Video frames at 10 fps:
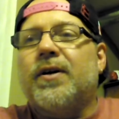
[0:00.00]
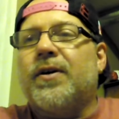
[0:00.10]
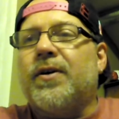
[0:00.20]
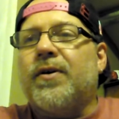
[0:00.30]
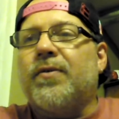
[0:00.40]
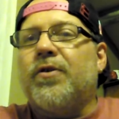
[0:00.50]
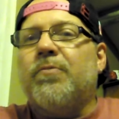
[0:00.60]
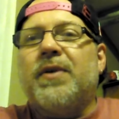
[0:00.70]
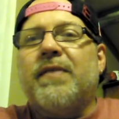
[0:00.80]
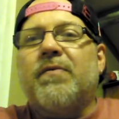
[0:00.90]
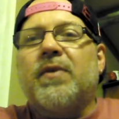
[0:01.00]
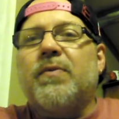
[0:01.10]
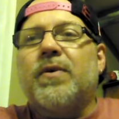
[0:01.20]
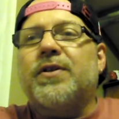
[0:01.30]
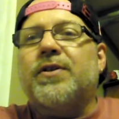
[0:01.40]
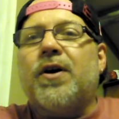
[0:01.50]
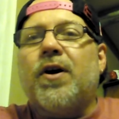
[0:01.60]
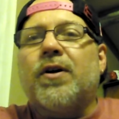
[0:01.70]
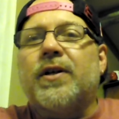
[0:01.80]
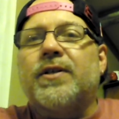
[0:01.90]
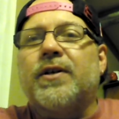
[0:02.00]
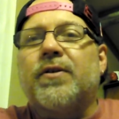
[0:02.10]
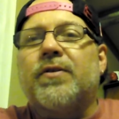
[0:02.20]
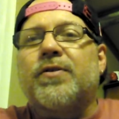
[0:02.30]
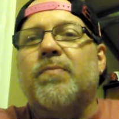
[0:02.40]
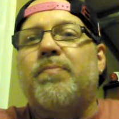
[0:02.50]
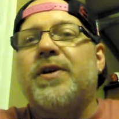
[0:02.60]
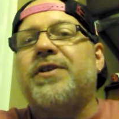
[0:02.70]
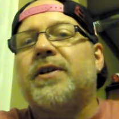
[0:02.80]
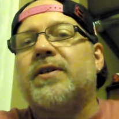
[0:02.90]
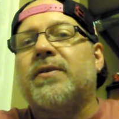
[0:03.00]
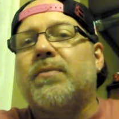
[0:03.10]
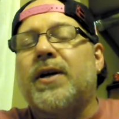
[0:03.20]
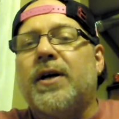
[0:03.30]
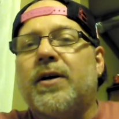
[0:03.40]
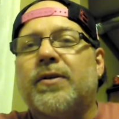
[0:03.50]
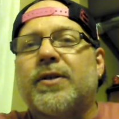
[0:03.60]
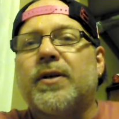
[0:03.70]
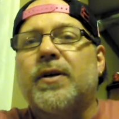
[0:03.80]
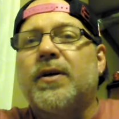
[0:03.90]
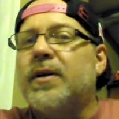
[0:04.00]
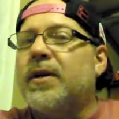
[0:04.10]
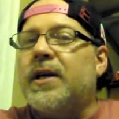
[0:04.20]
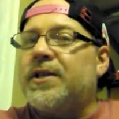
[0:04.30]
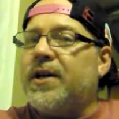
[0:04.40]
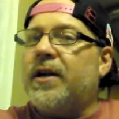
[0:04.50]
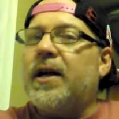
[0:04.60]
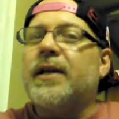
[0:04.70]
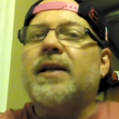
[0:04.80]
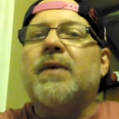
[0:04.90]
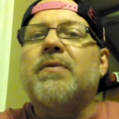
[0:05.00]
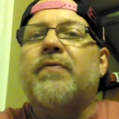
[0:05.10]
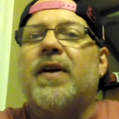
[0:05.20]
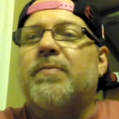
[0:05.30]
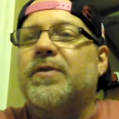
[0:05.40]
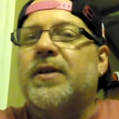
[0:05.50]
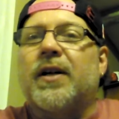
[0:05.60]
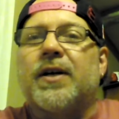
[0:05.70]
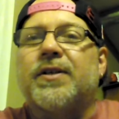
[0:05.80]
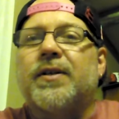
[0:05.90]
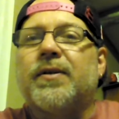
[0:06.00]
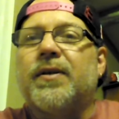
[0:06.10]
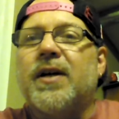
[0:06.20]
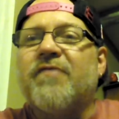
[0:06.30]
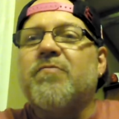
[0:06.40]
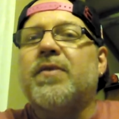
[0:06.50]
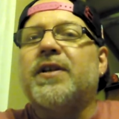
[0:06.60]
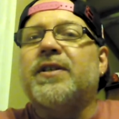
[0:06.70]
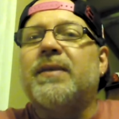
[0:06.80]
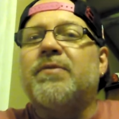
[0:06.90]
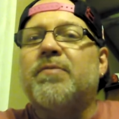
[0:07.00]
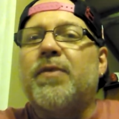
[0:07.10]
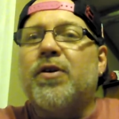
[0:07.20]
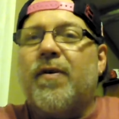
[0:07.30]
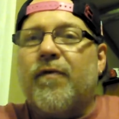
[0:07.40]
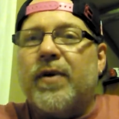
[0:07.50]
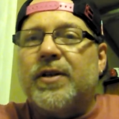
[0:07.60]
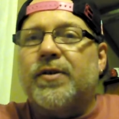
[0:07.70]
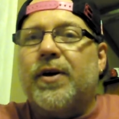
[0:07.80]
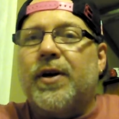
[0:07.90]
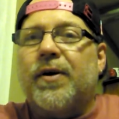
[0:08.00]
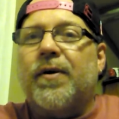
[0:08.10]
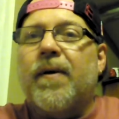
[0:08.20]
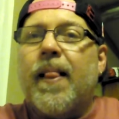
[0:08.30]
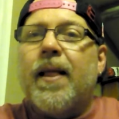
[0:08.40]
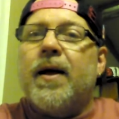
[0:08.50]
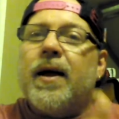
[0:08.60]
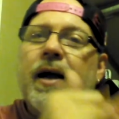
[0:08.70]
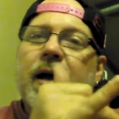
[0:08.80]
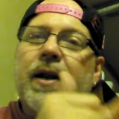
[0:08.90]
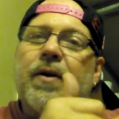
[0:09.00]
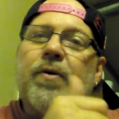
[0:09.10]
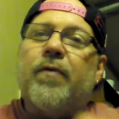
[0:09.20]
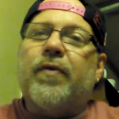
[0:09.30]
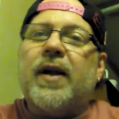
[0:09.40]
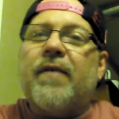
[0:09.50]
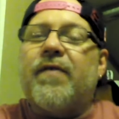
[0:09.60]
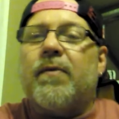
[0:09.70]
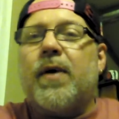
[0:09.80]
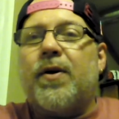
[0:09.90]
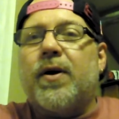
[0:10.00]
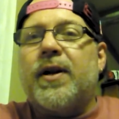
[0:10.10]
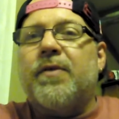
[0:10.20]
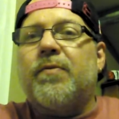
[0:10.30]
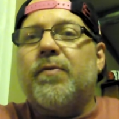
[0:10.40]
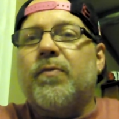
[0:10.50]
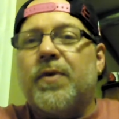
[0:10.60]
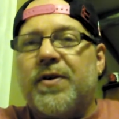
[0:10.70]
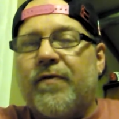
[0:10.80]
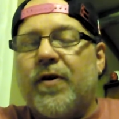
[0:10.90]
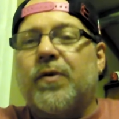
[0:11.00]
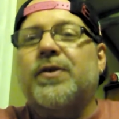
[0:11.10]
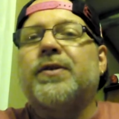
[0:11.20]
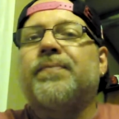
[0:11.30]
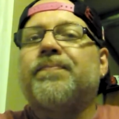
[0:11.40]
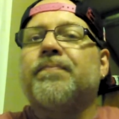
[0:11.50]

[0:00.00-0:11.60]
You know, nobody even really wants to talk unless they're going to start bitching at somebody else. It's not like that with Vapers collection. Everybody seems to be all friends on here. And hopefully I fit right on in with you folks.